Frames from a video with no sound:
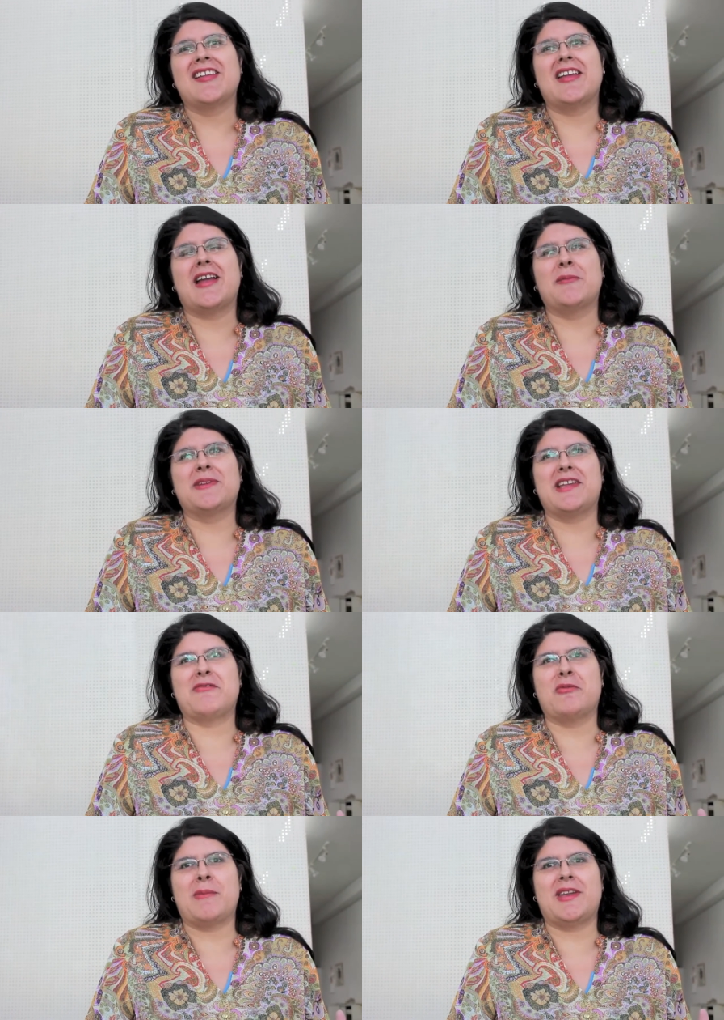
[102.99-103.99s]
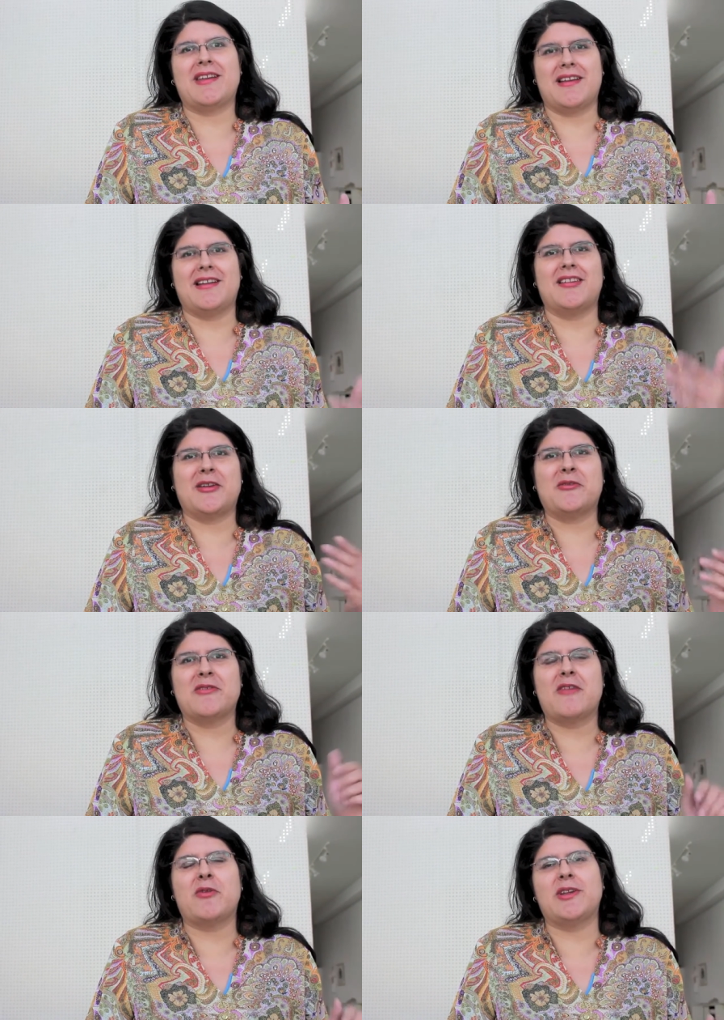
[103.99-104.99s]
It helps give women, you know,
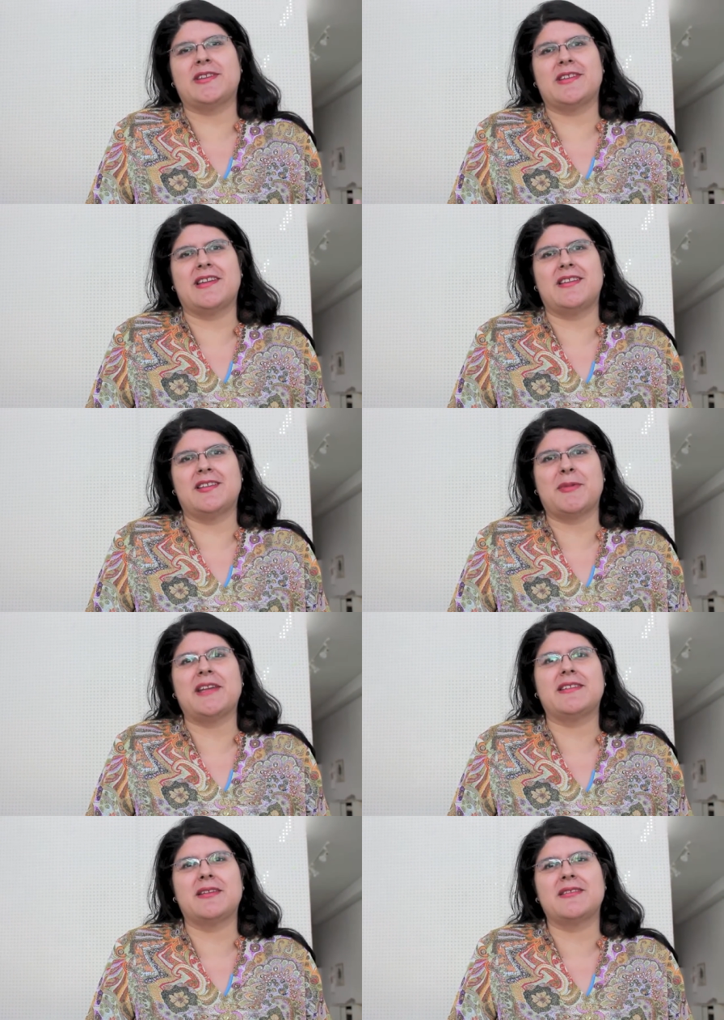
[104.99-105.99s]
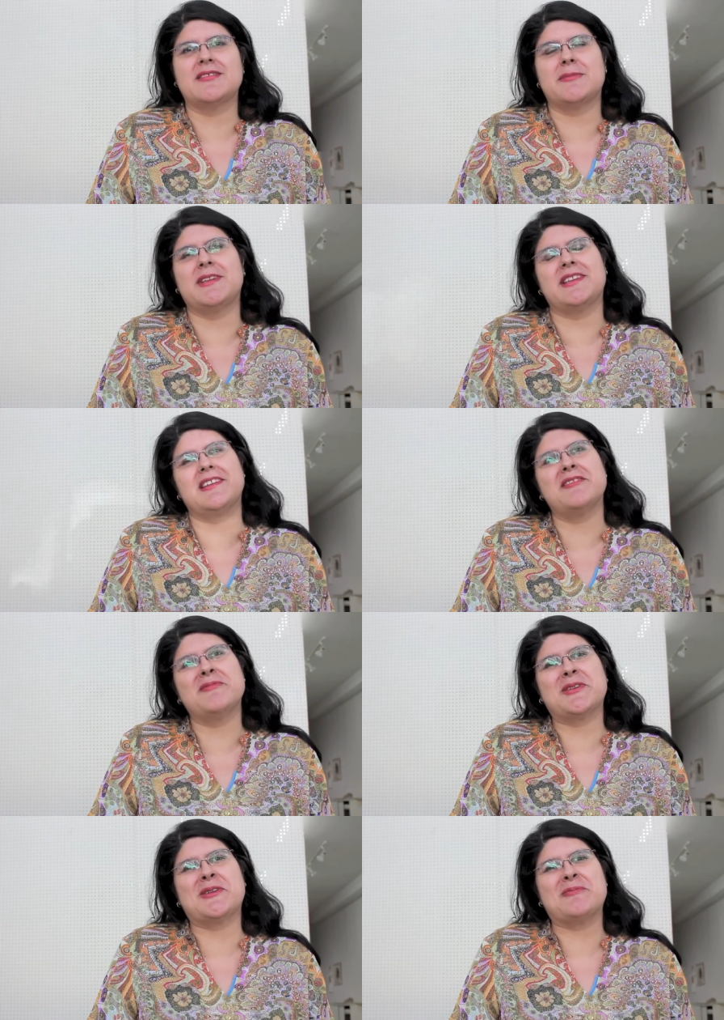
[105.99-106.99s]
a voice and a space and to be seen.
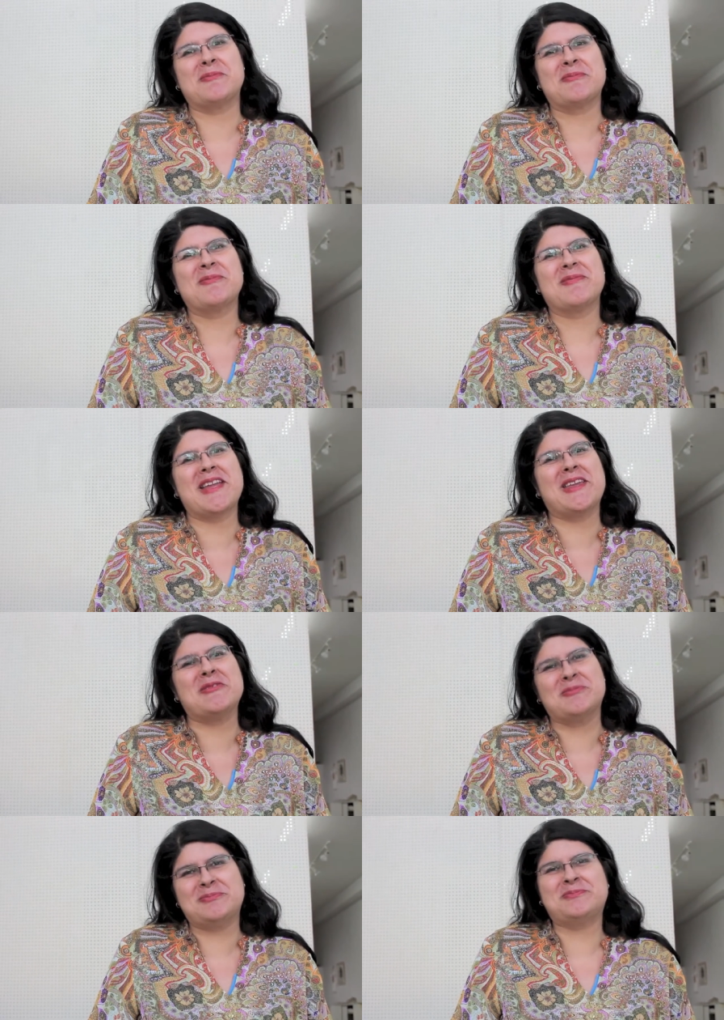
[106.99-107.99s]
So, thank you.